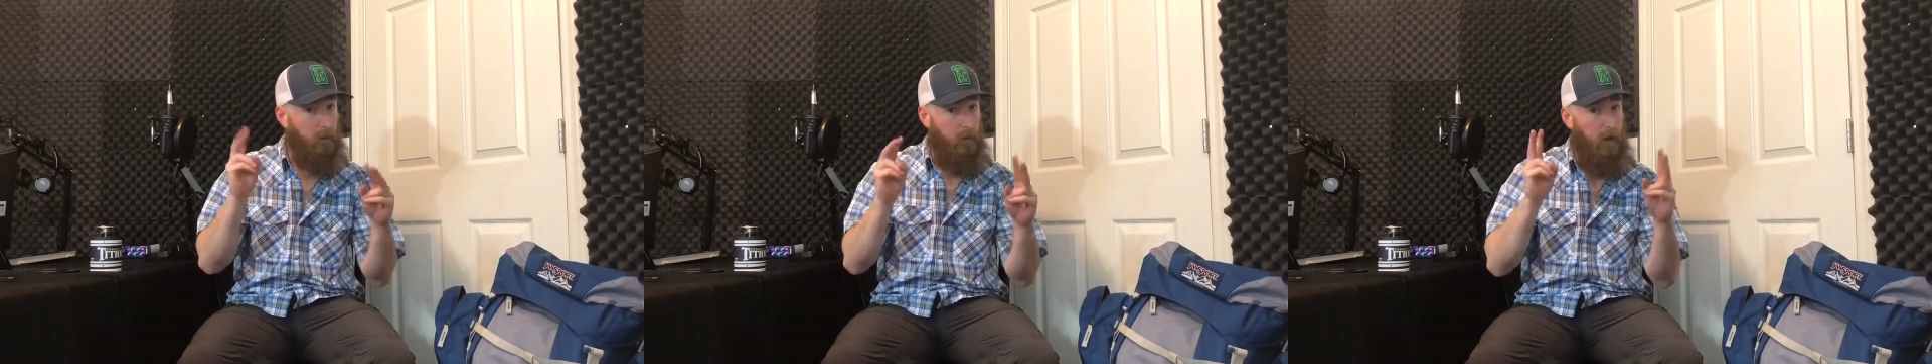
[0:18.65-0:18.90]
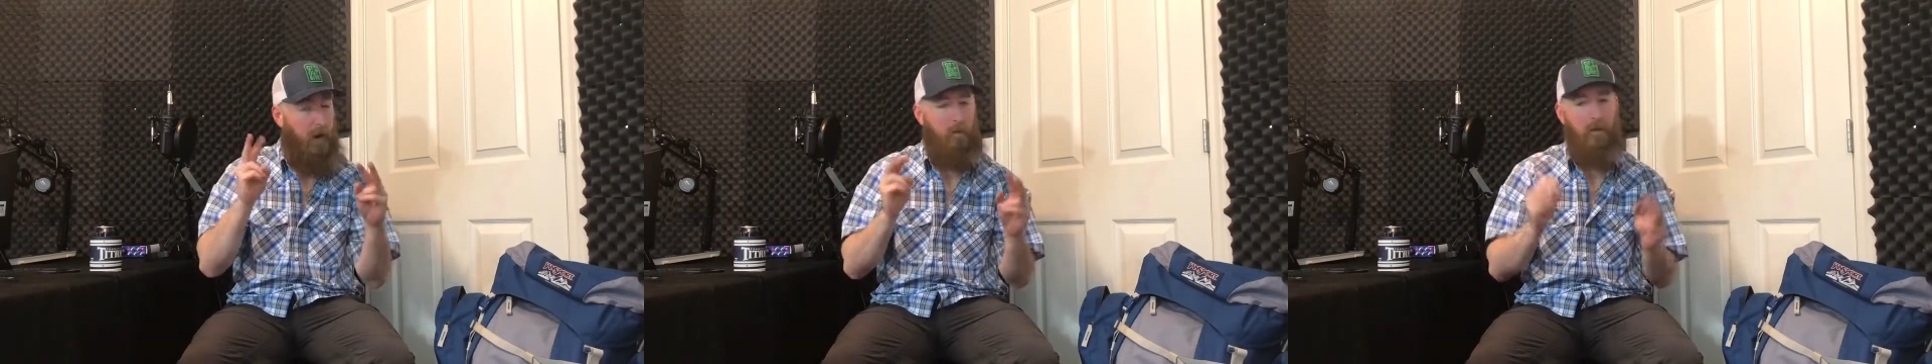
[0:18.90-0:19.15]
the
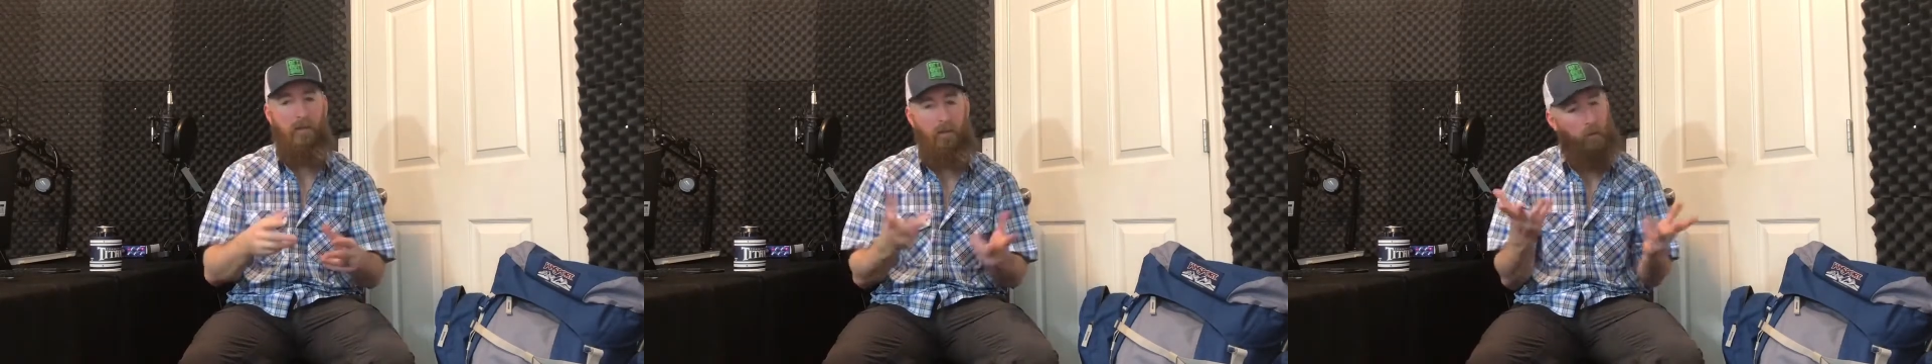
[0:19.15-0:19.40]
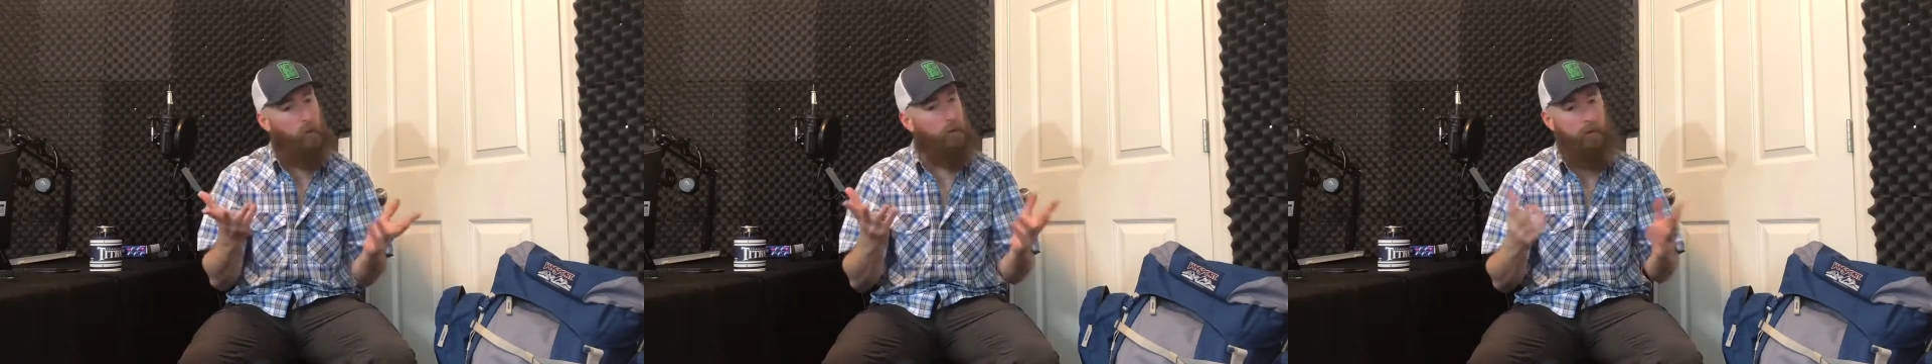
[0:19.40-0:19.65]
hobby
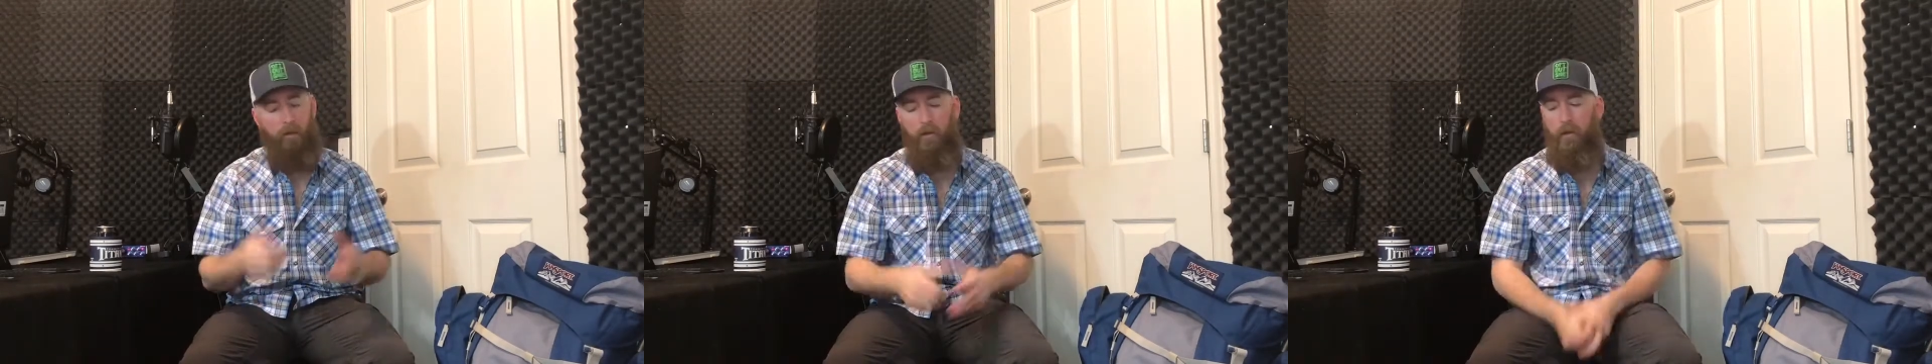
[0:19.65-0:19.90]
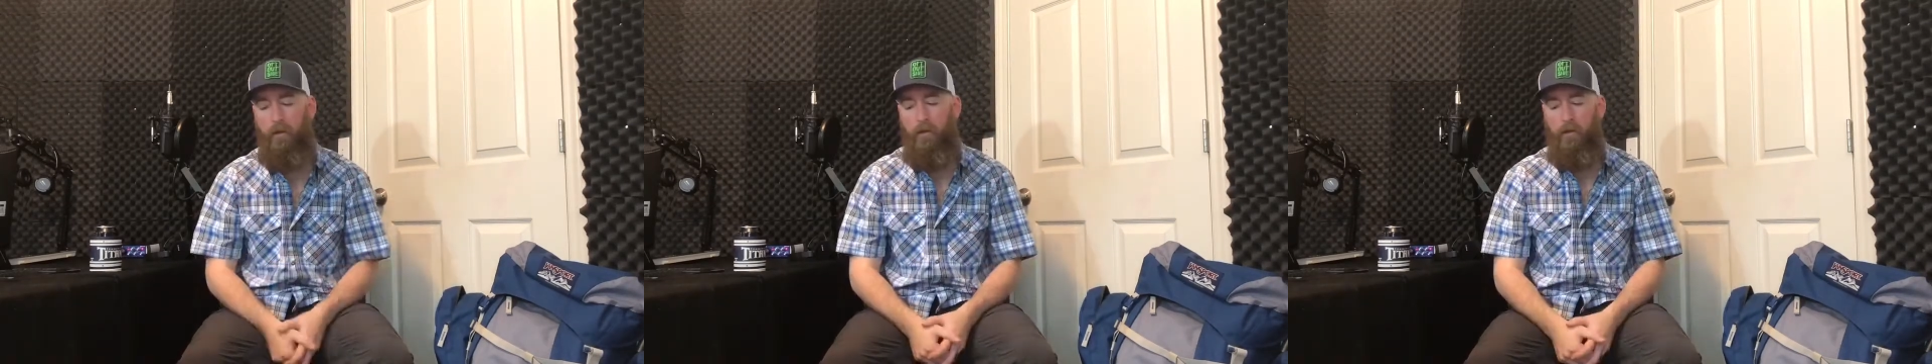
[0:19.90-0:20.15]
sport,
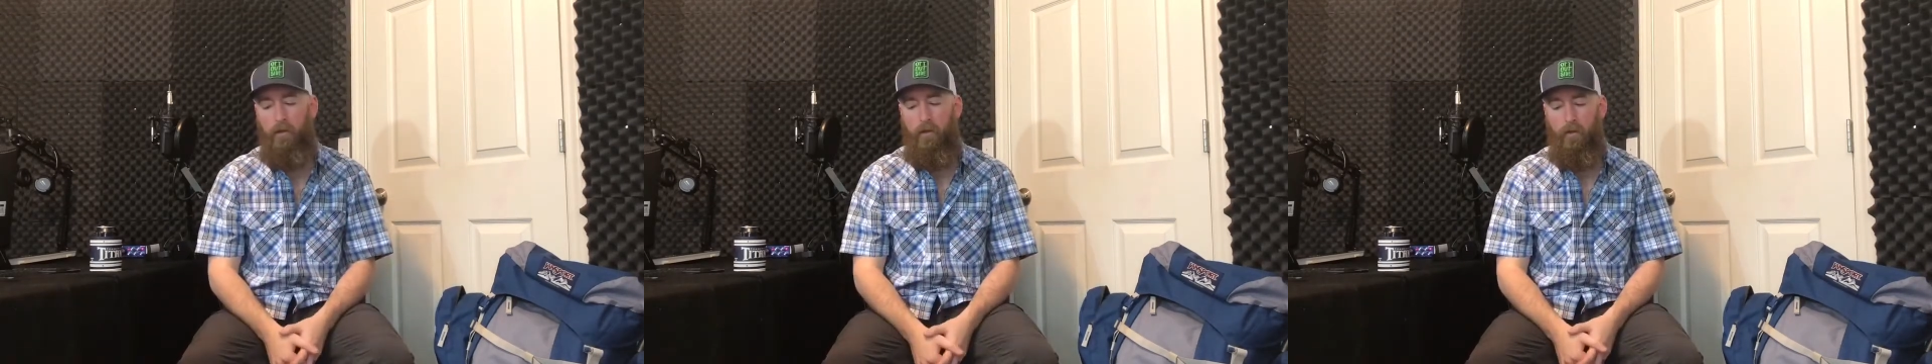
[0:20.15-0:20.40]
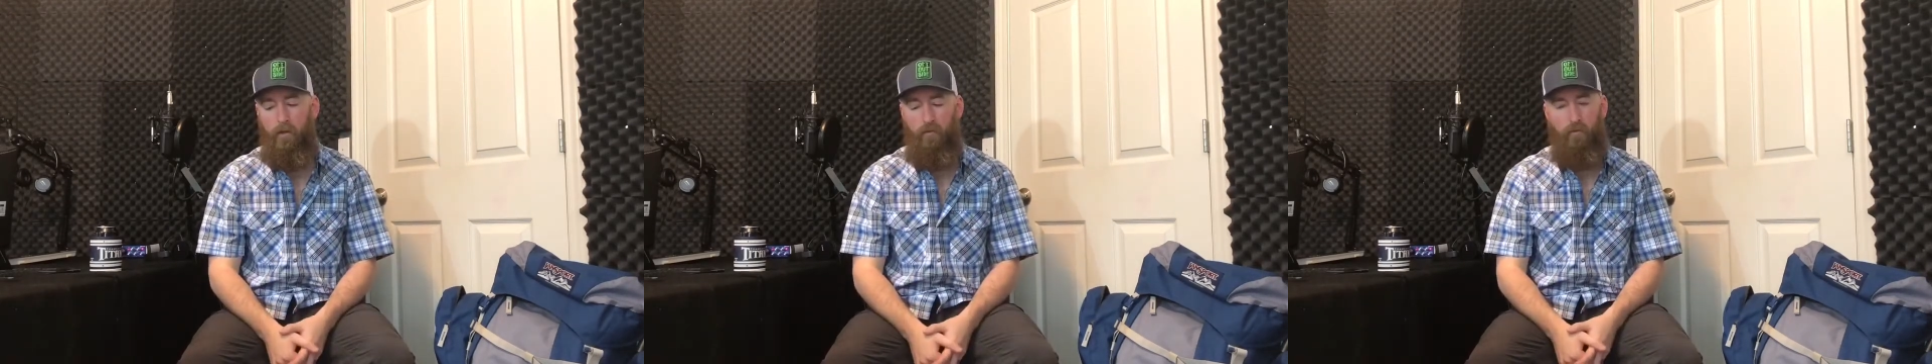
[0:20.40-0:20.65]

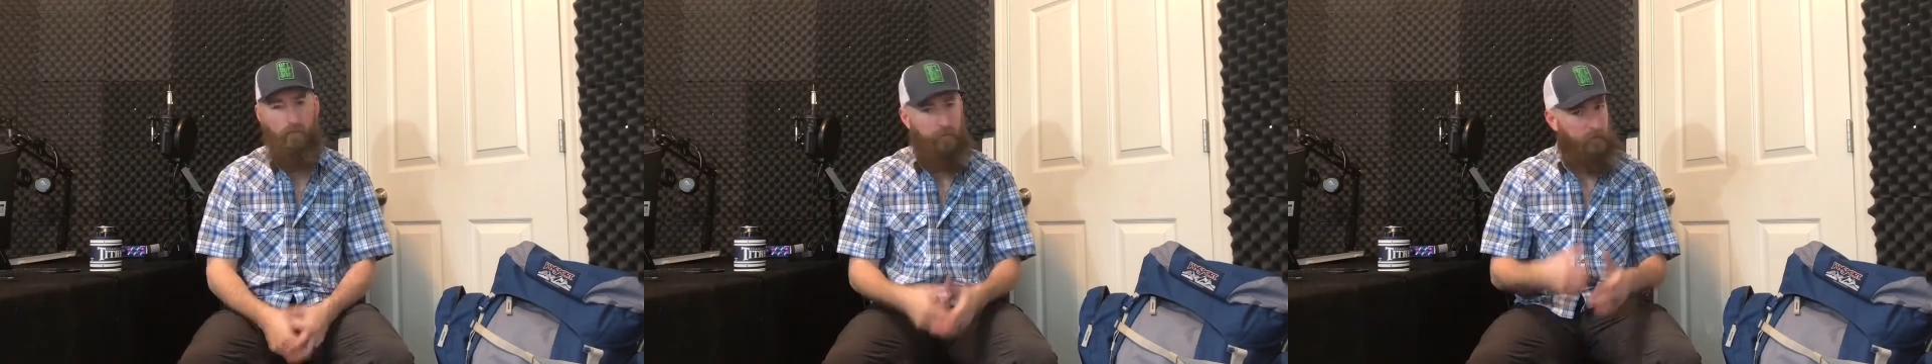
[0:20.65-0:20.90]
you've